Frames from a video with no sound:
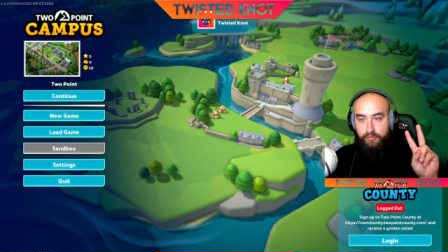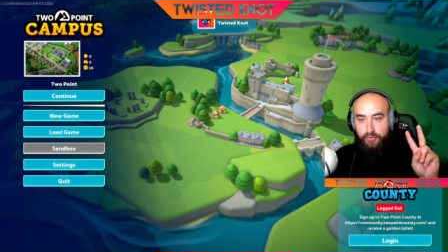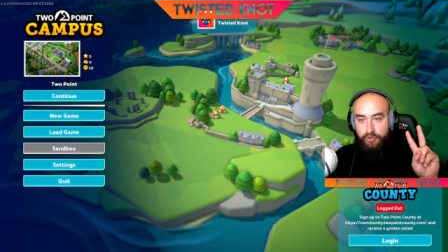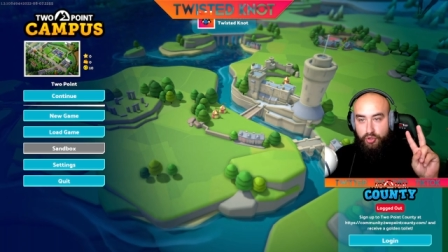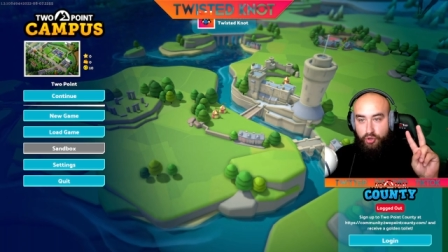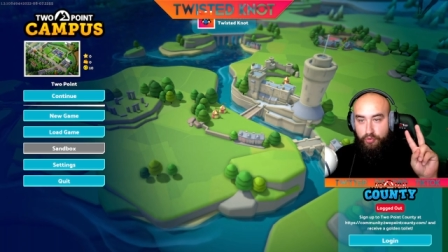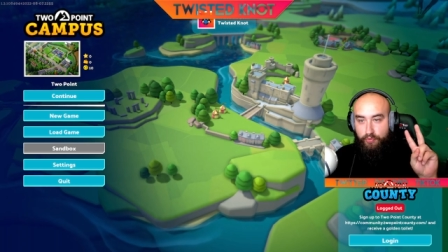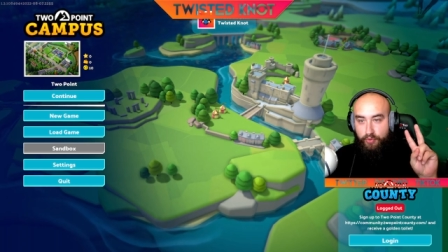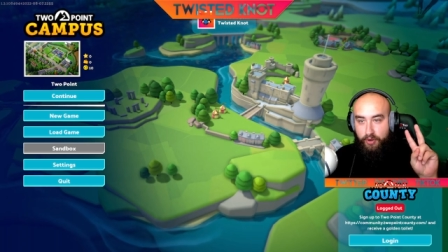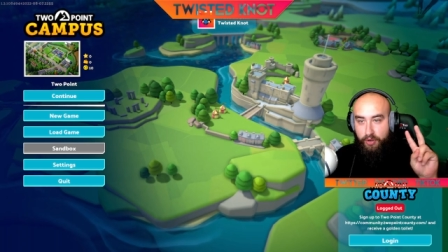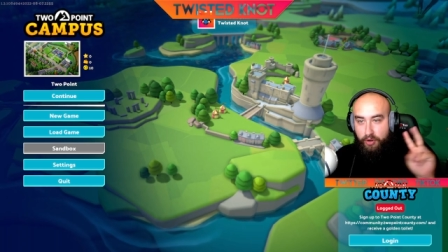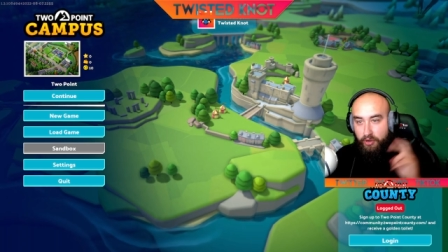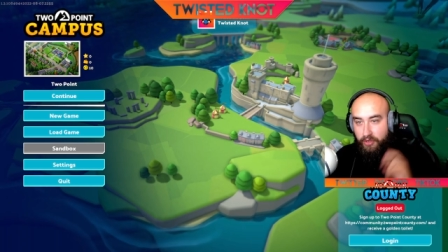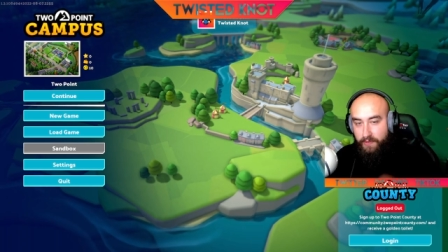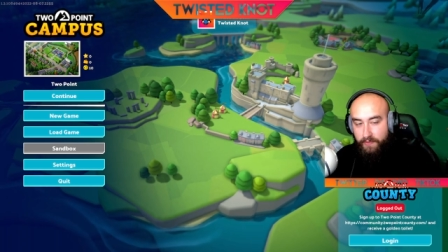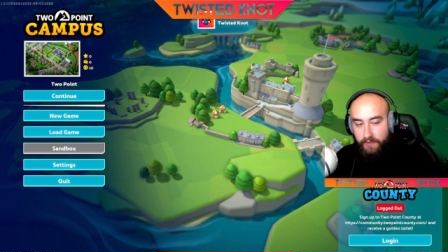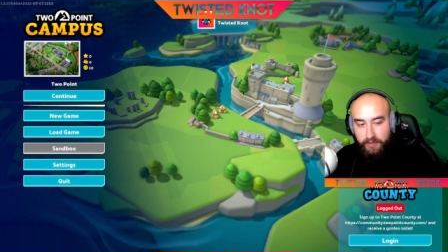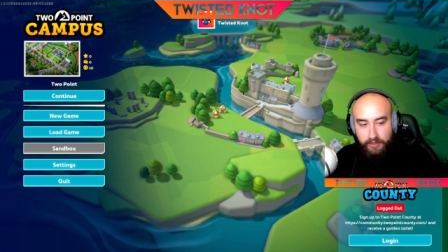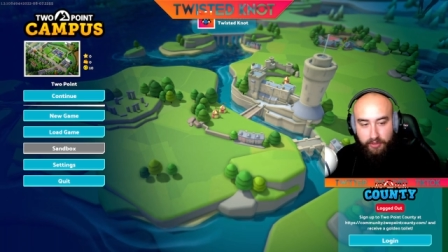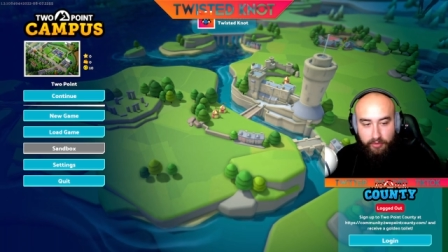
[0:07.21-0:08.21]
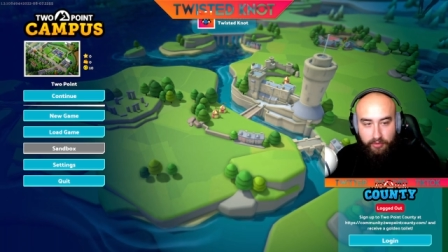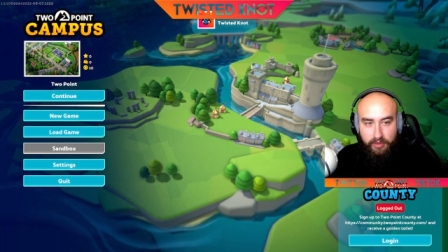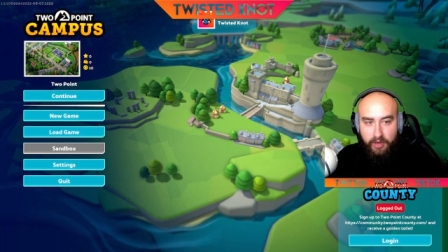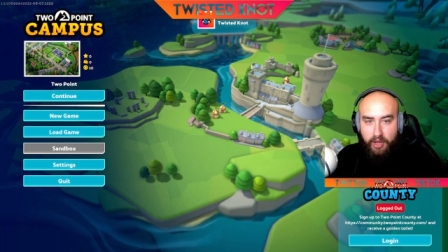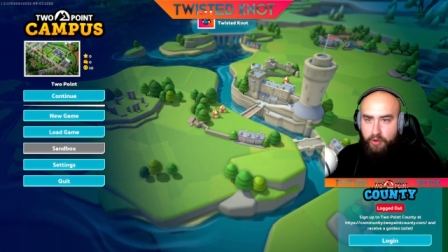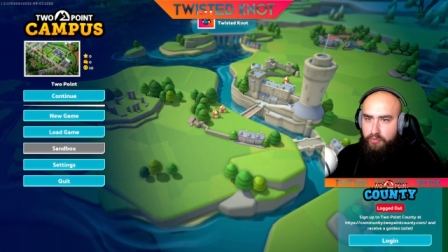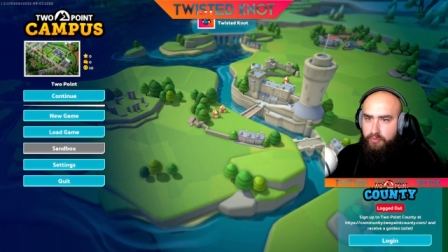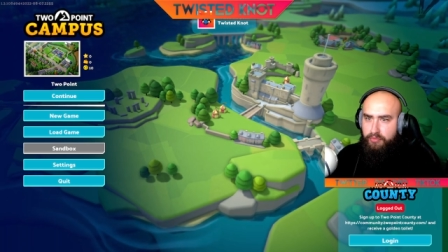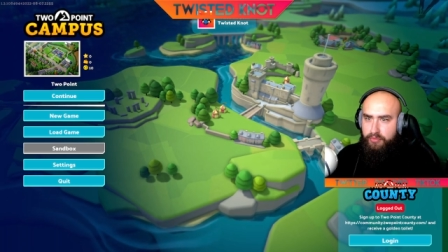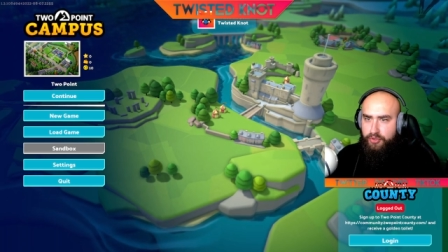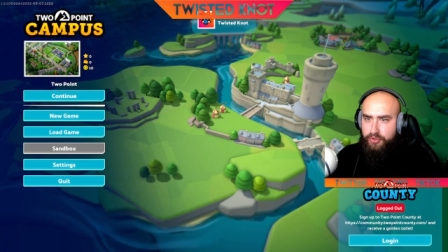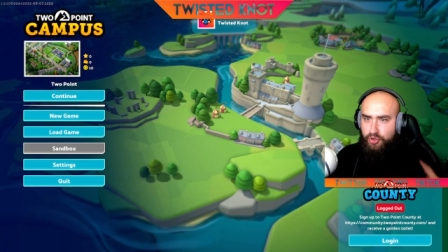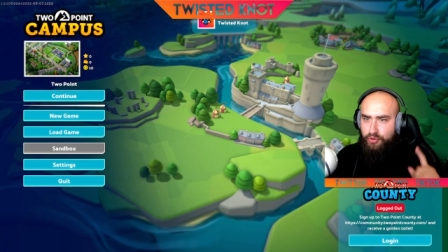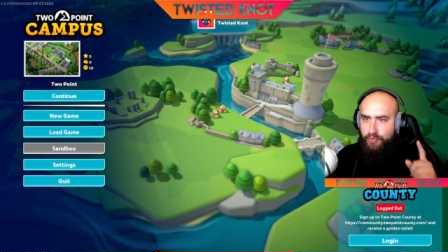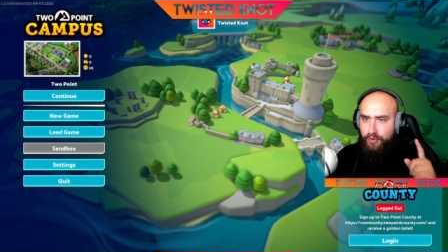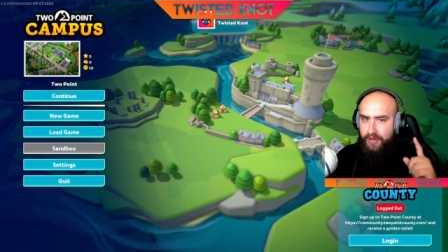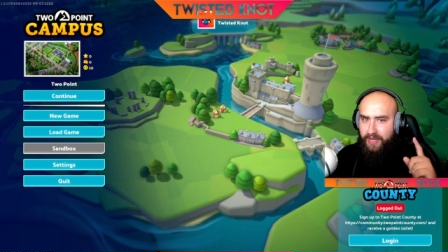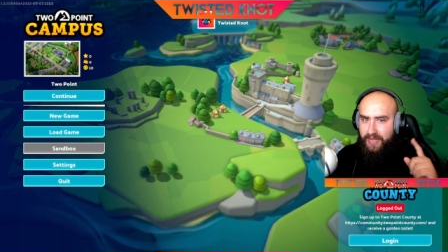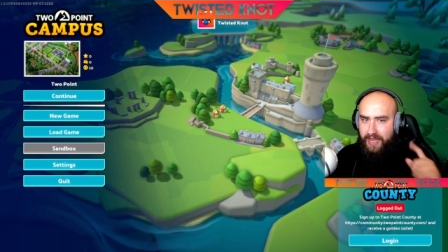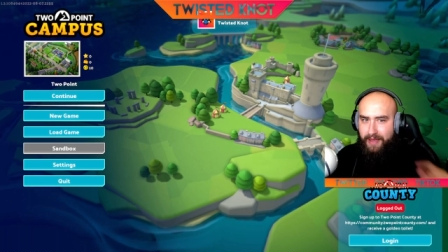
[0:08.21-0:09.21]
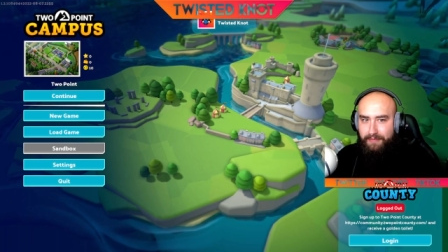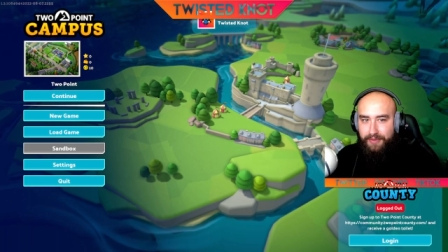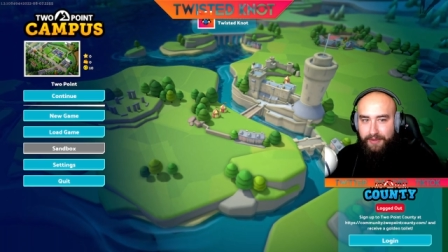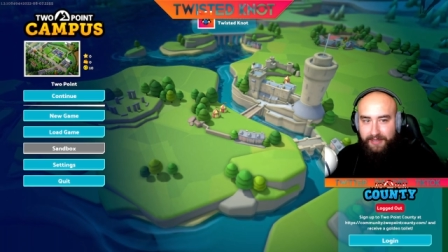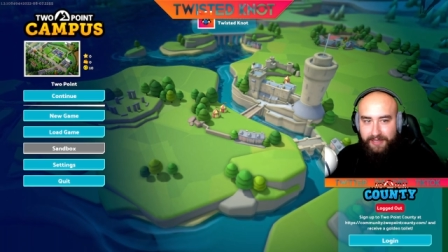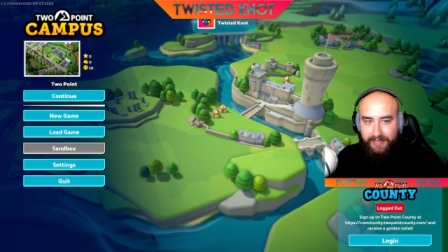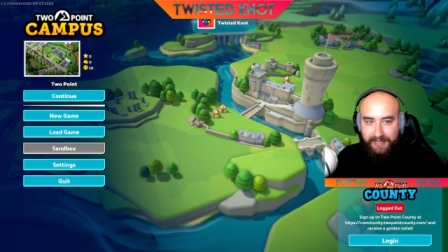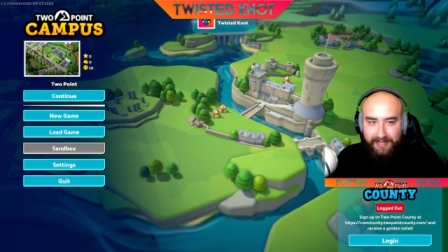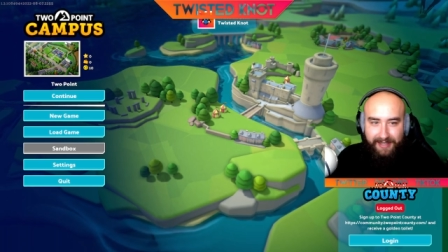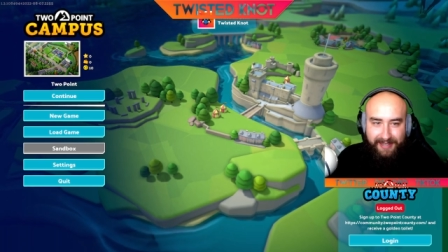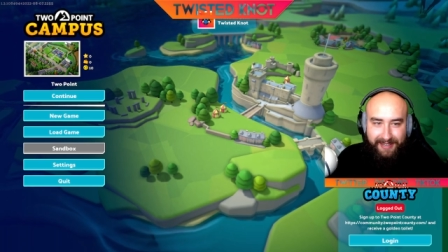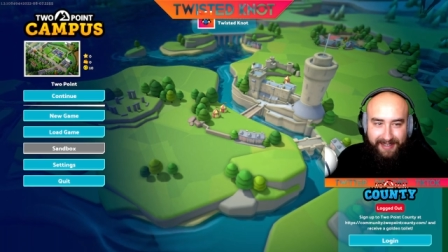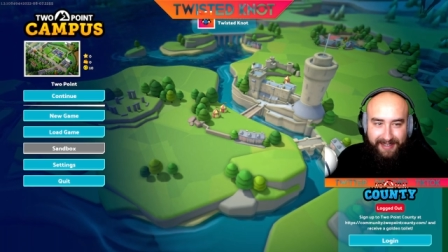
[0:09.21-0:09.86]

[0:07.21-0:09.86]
Two Point Hospital. No, Two Point Campus.